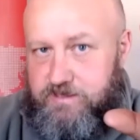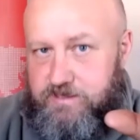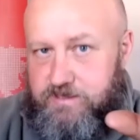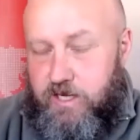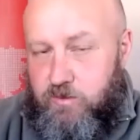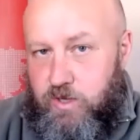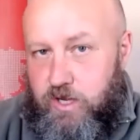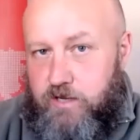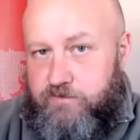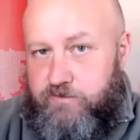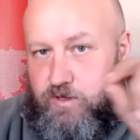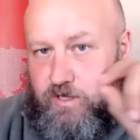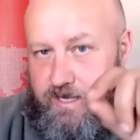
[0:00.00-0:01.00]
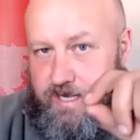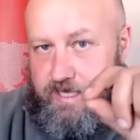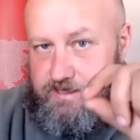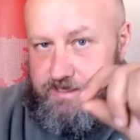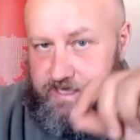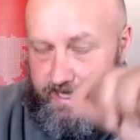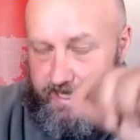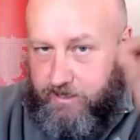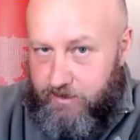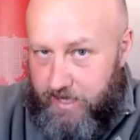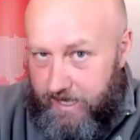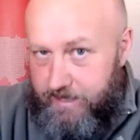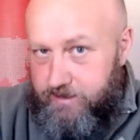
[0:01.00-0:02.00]
that can work for clients
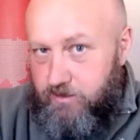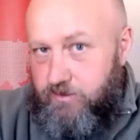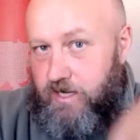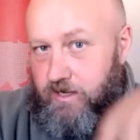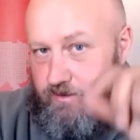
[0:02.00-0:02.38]
here and around